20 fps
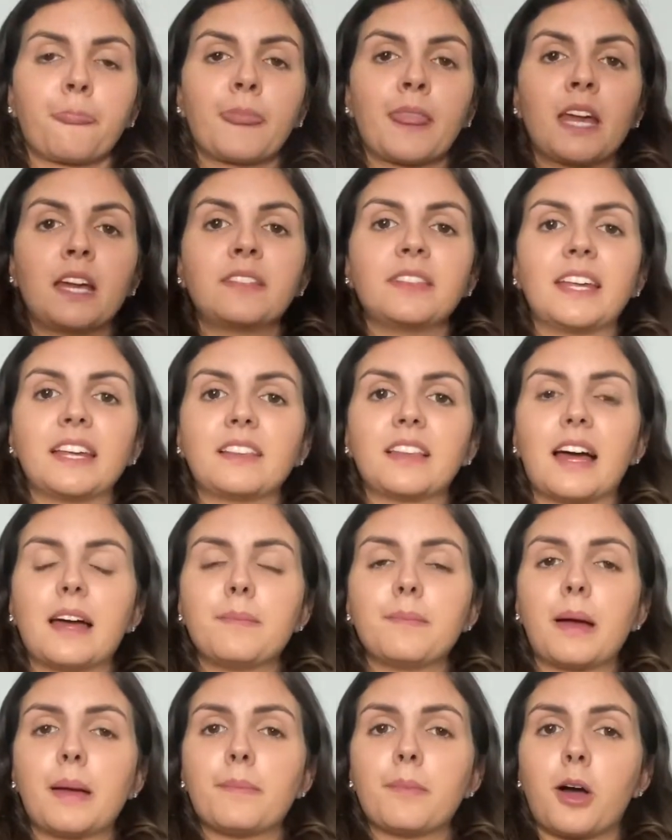They let
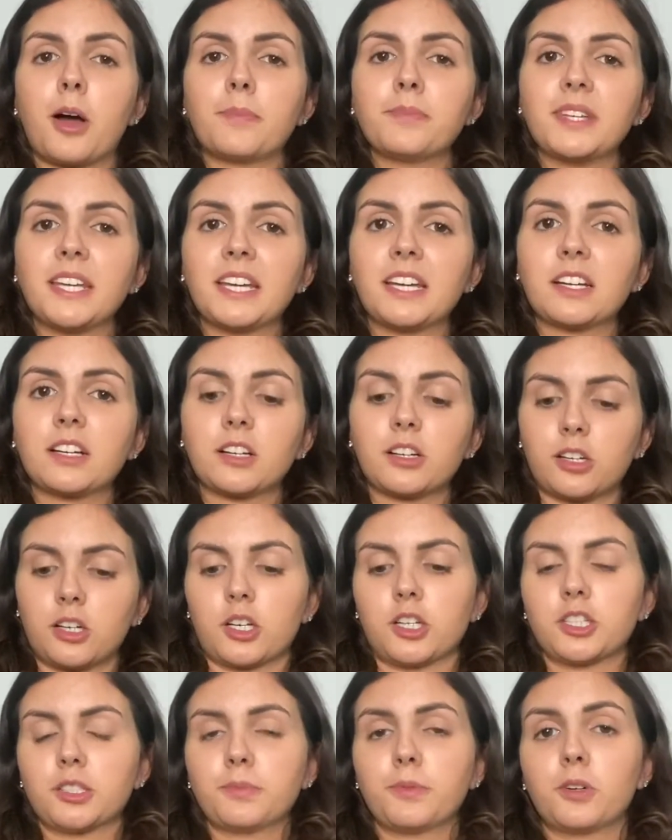my mom take
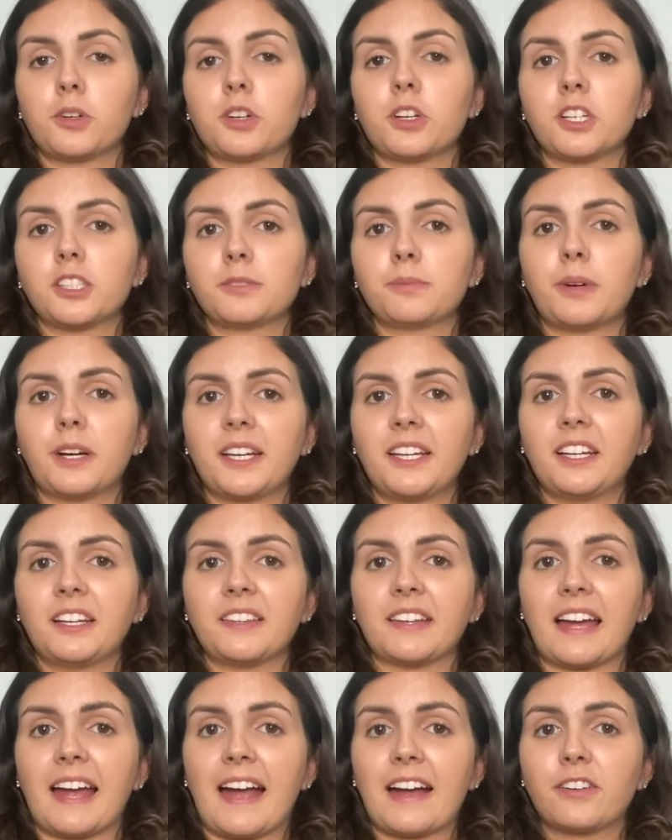her small crossbody on the
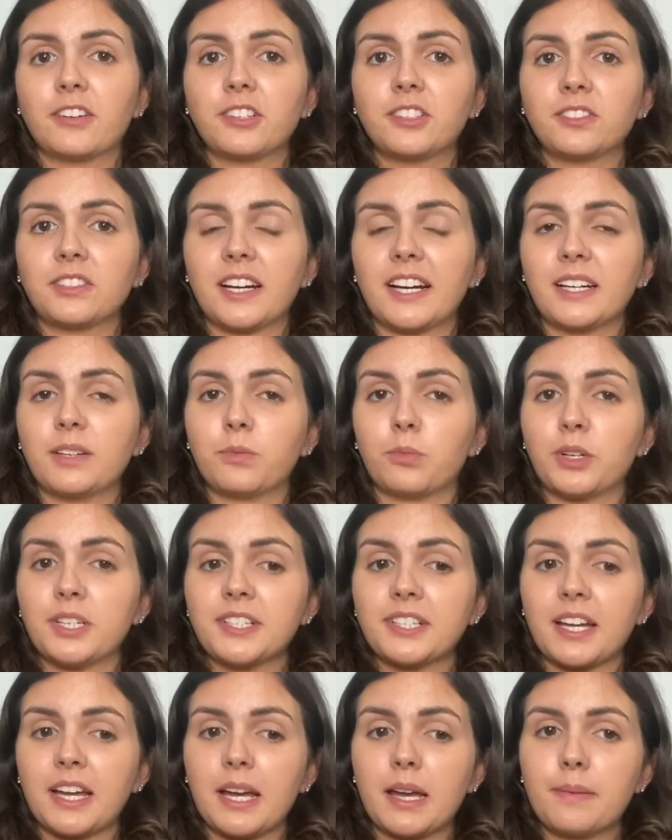Hagrid's ride one
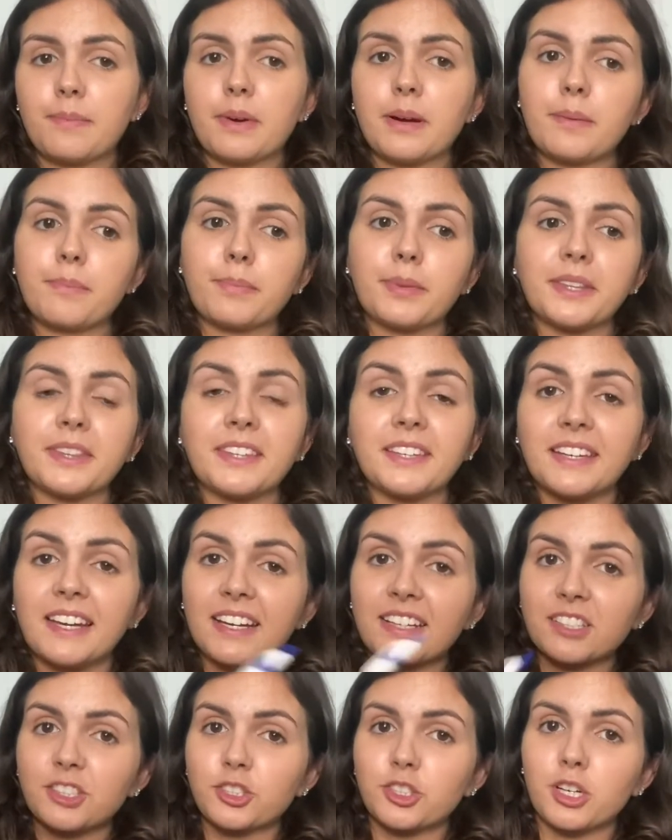time, but the
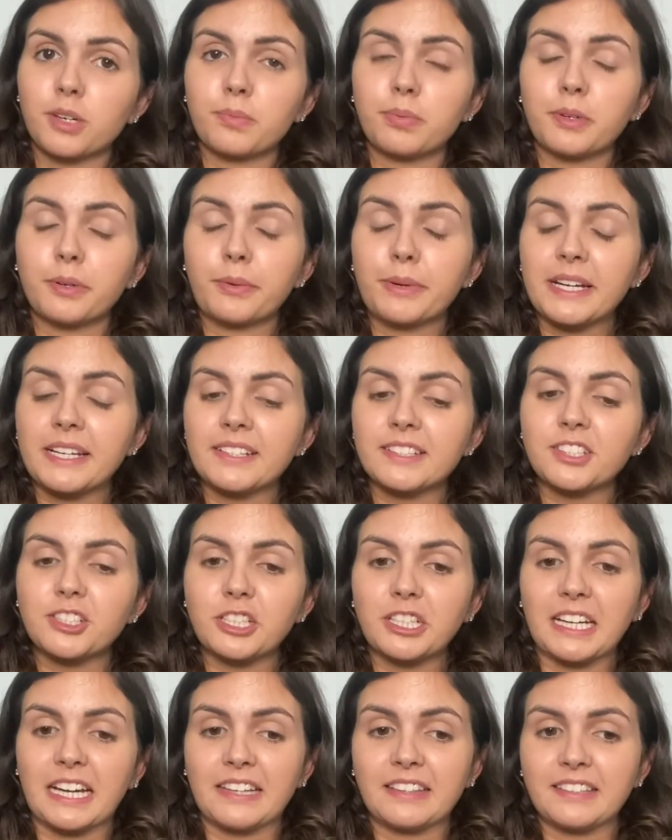next trip we went,
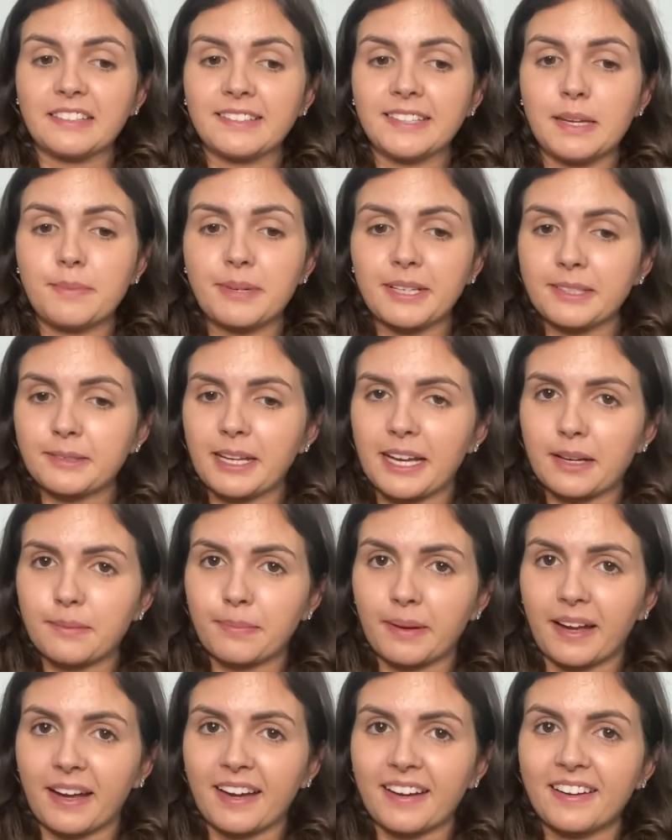she had the same exact
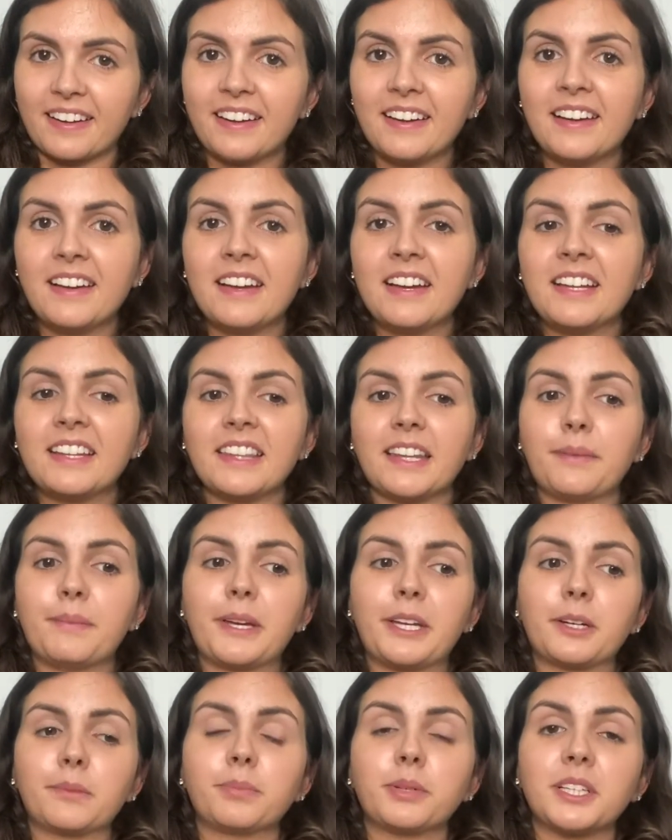bag. They made
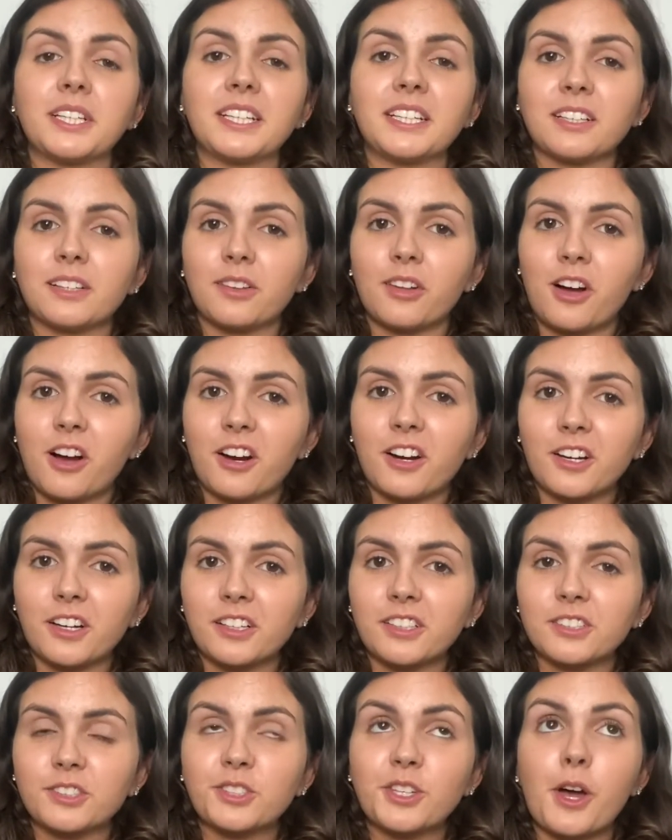her put it in a locker.
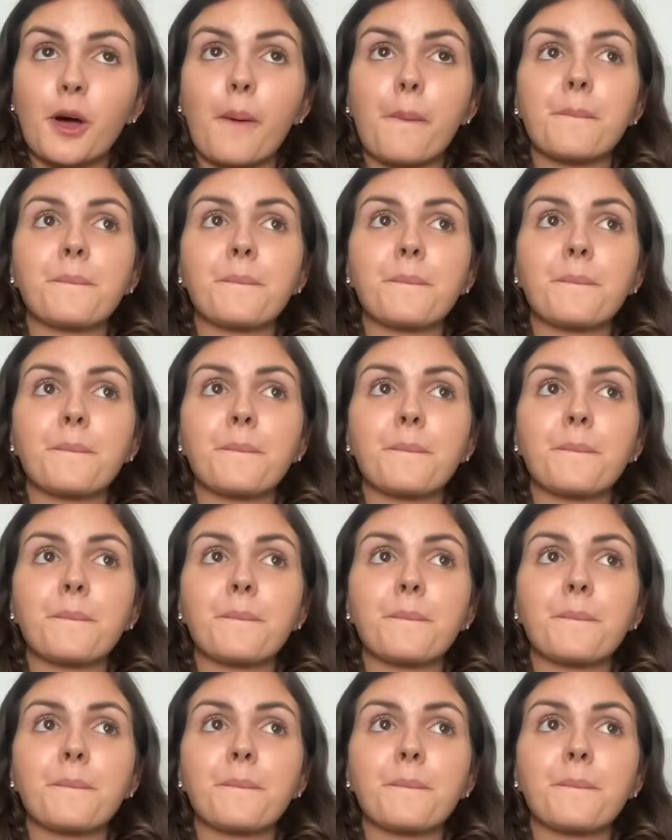So